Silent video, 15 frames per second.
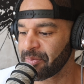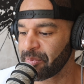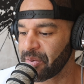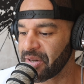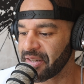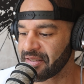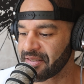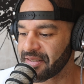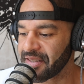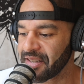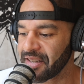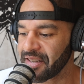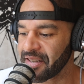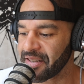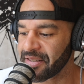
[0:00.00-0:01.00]
But
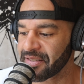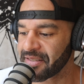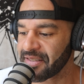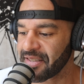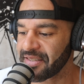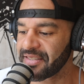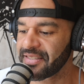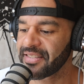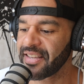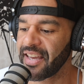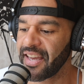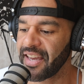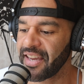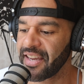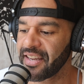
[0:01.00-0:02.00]
to
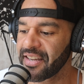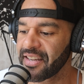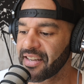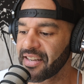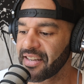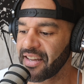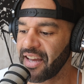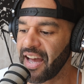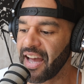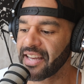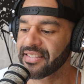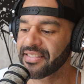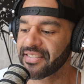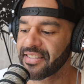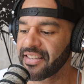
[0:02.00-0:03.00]
say, I
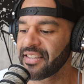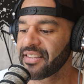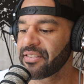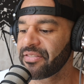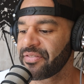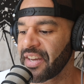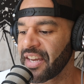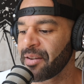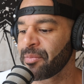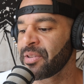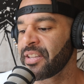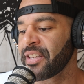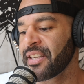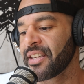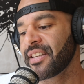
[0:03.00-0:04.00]
see the
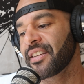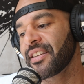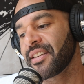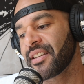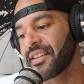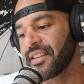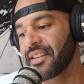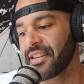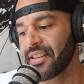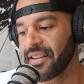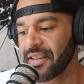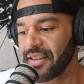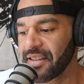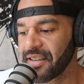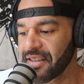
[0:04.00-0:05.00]
family,
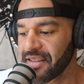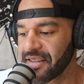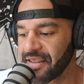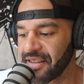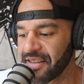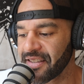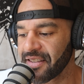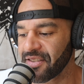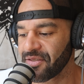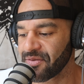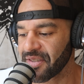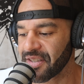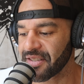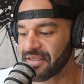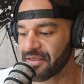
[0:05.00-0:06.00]

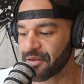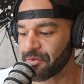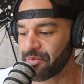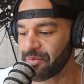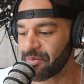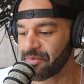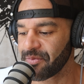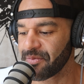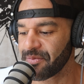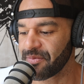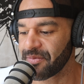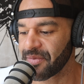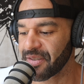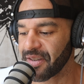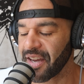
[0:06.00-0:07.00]
it's,
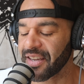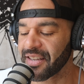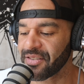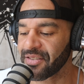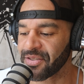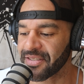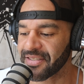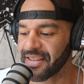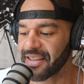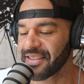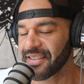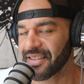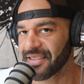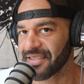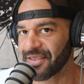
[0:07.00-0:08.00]
I can only say that,
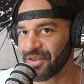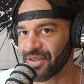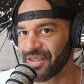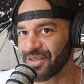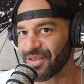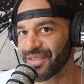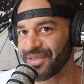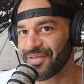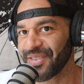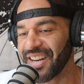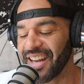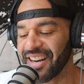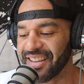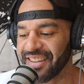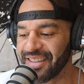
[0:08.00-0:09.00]
I can only do this
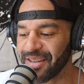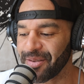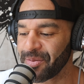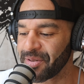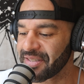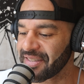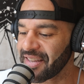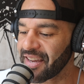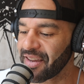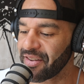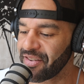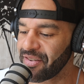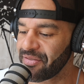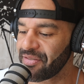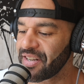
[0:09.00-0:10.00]
phonetically. It's like
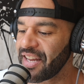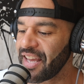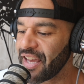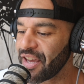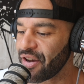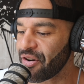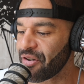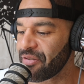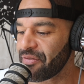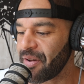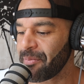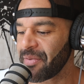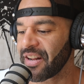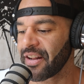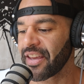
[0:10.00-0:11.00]
video
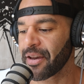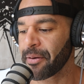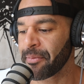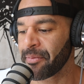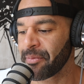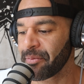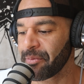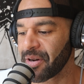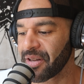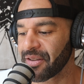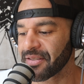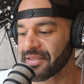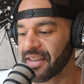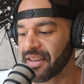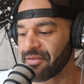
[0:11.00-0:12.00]
familium, but it
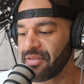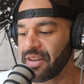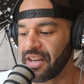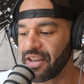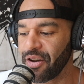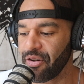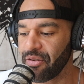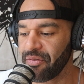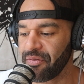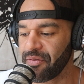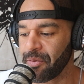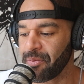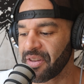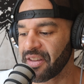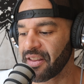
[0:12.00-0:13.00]
looks like video
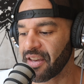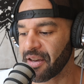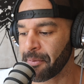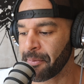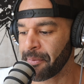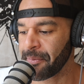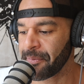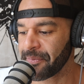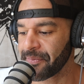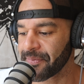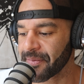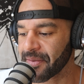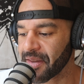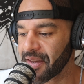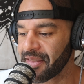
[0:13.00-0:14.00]
familium.
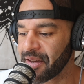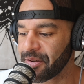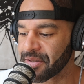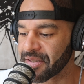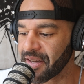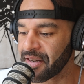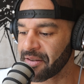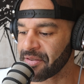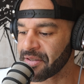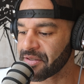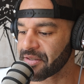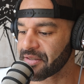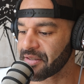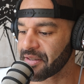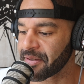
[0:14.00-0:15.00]
And that was kind of
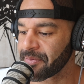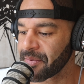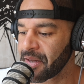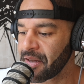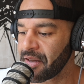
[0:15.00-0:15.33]
interesting.